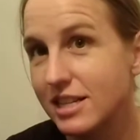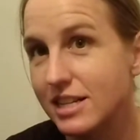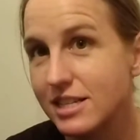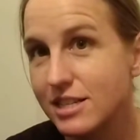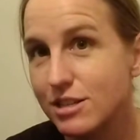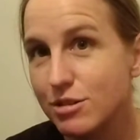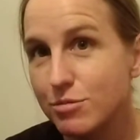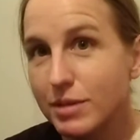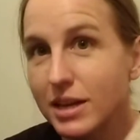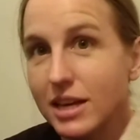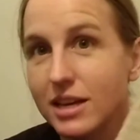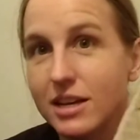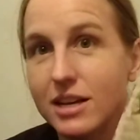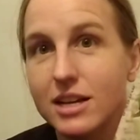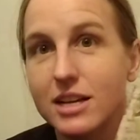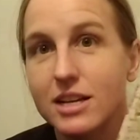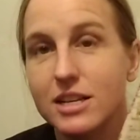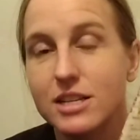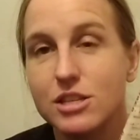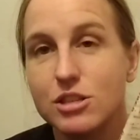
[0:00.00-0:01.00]
this to me,
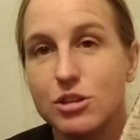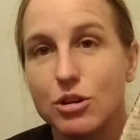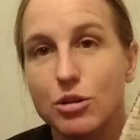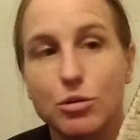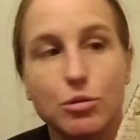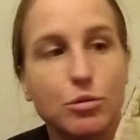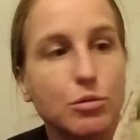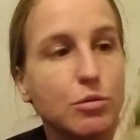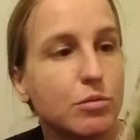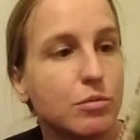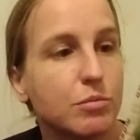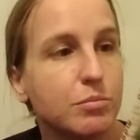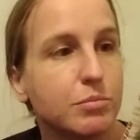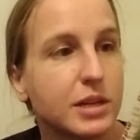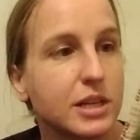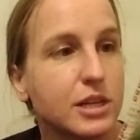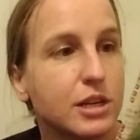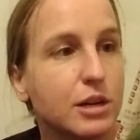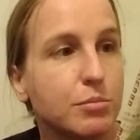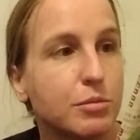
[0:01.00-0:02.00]
so I
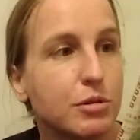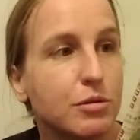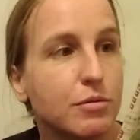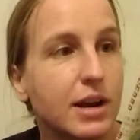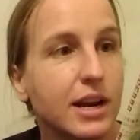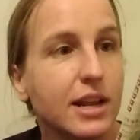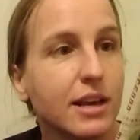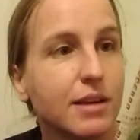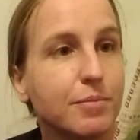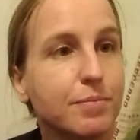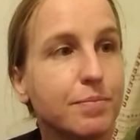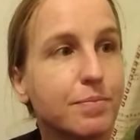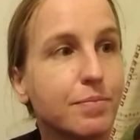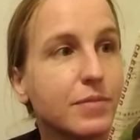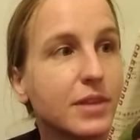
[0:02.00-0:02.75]
picked it up and read it,